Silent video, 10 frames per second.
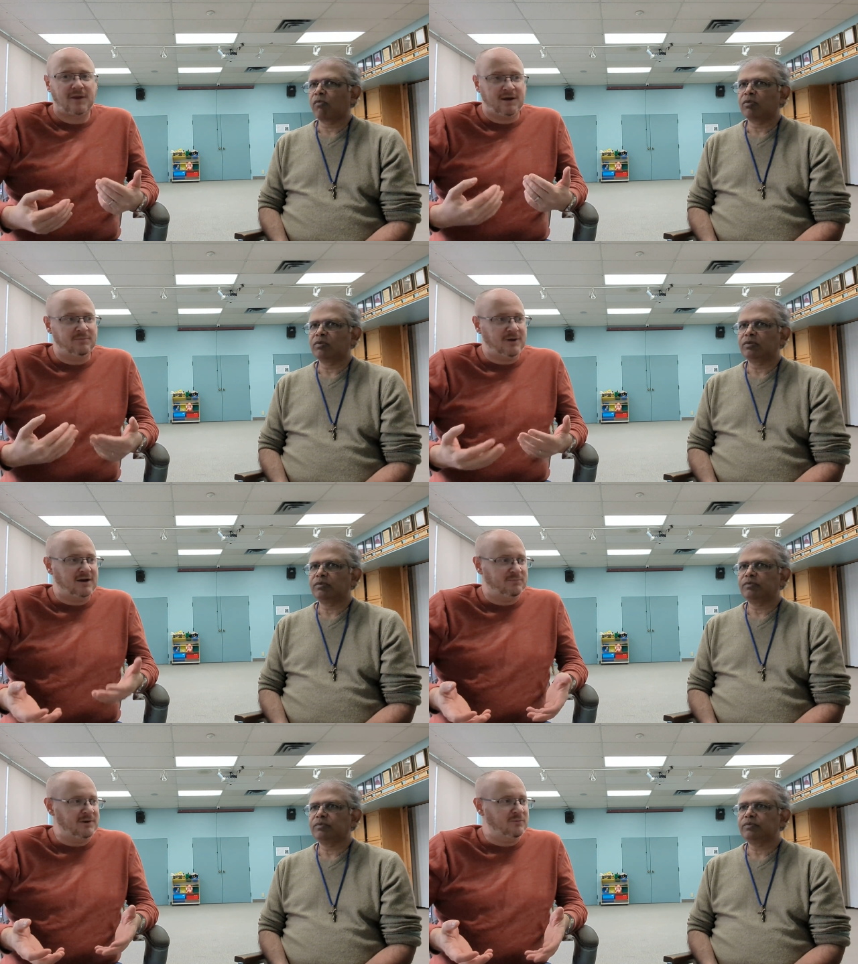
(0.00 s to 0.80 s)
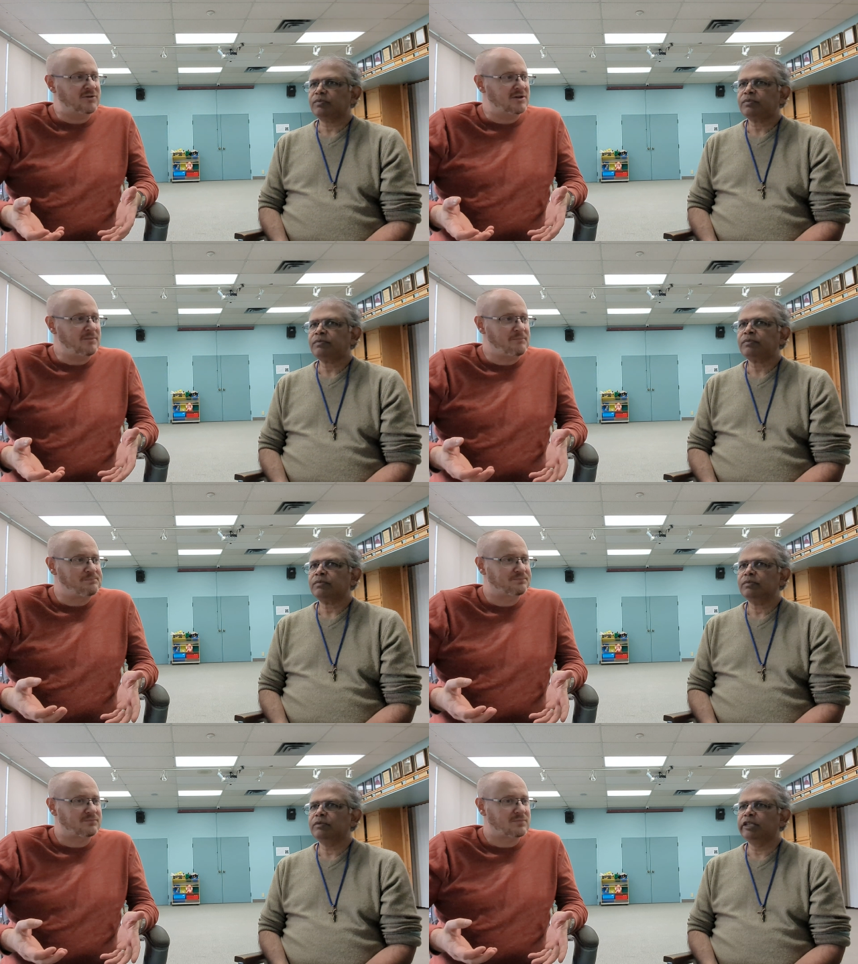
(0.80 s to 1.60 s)
Speaker 1: and, and been with them.
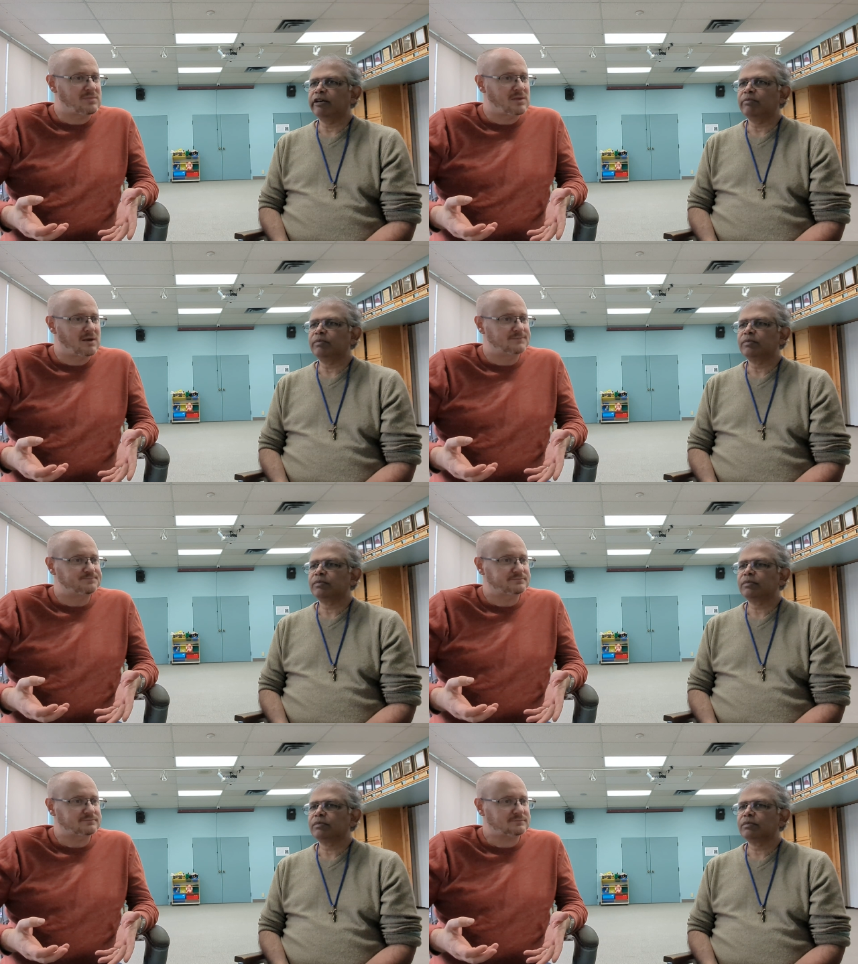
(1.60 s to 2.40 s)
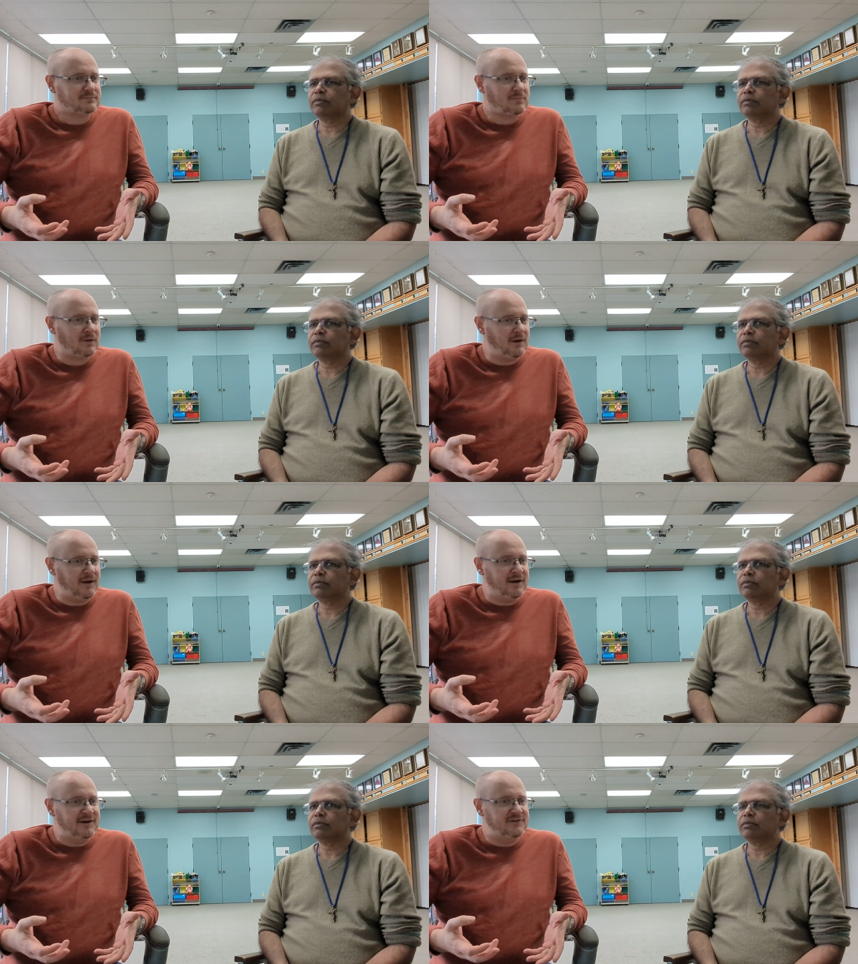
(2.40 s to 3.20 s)
Yep.
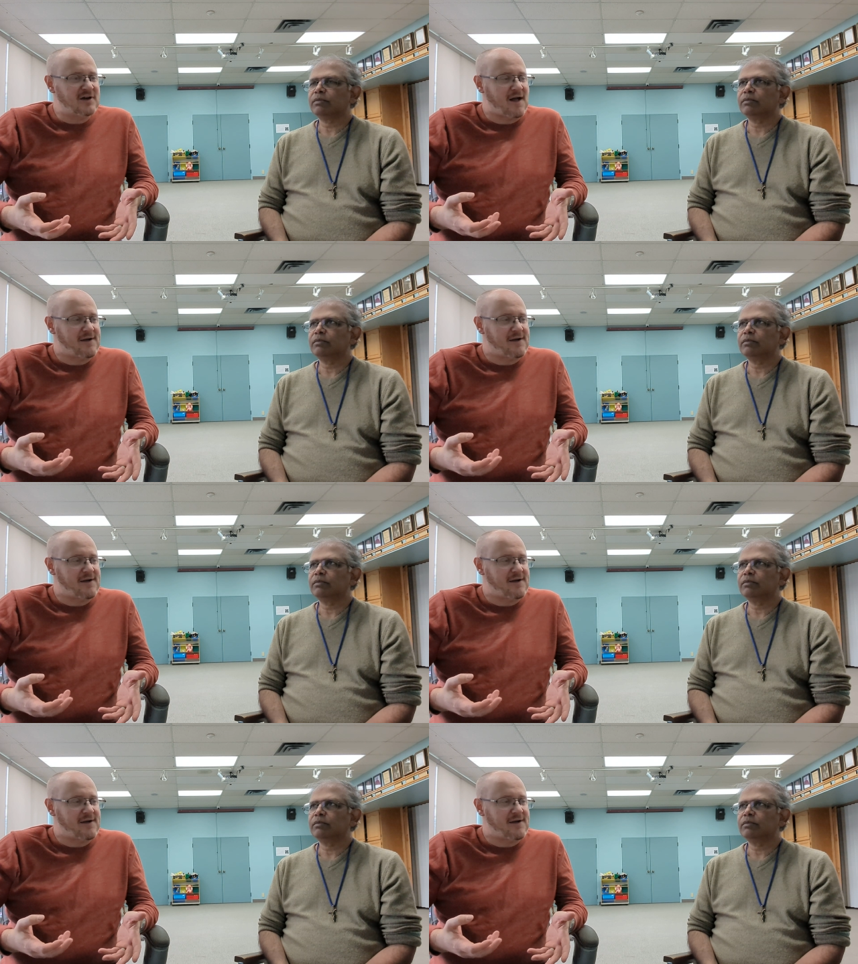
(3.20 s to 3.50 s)
And